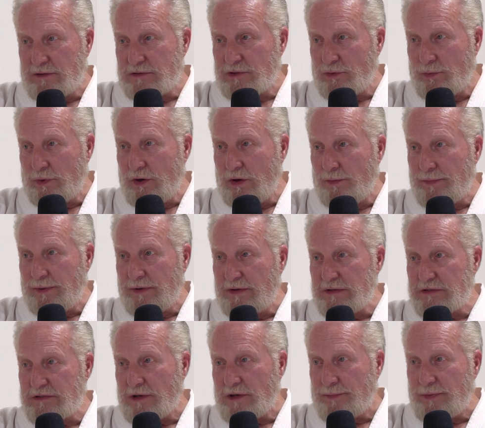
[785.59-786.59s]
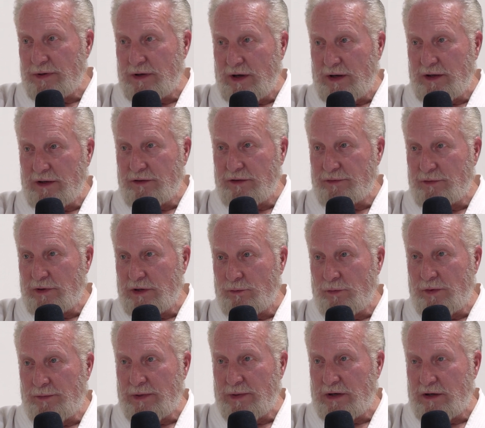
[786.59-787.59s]
So we opened this up in 93, and
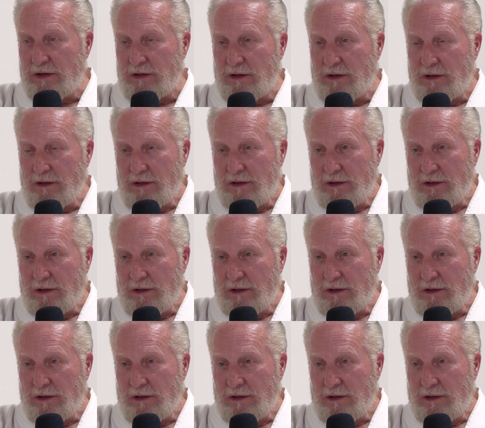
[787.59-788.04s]
we've been in